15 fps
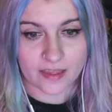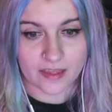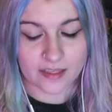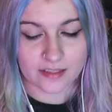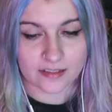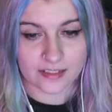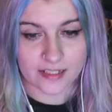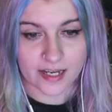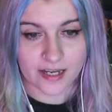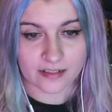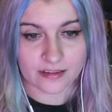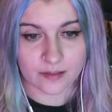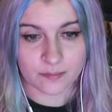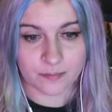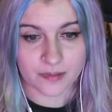Yeah,
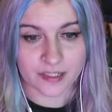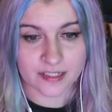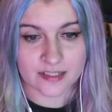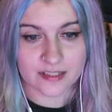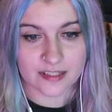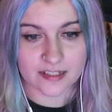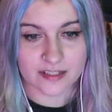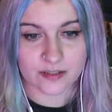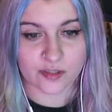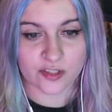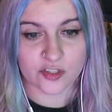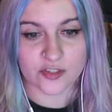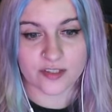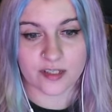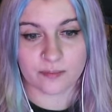the biggest these two
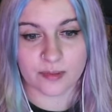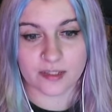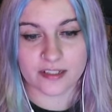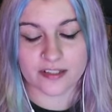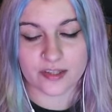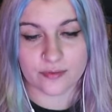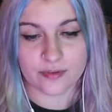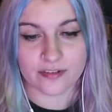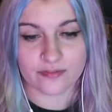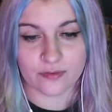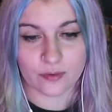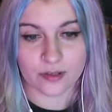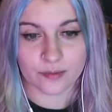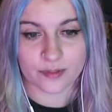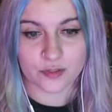digits can be is 3,
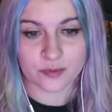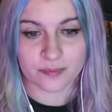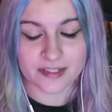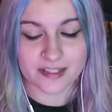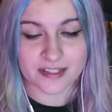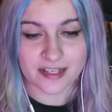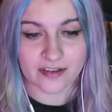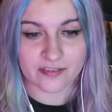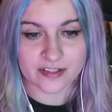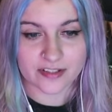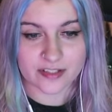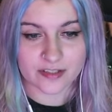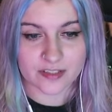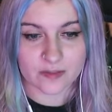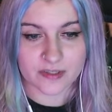4, which would be 7.
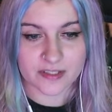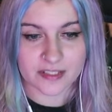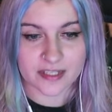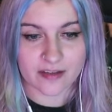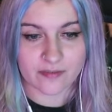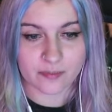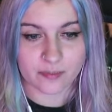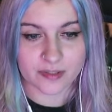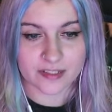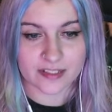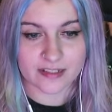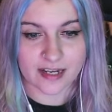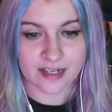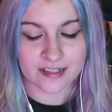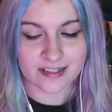So this would be 7 plus
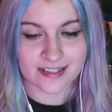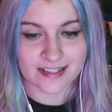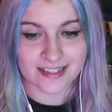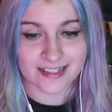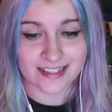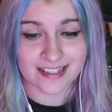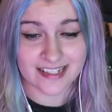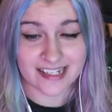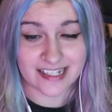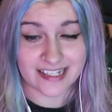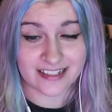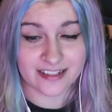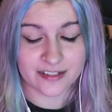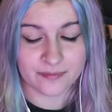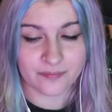9 is 16.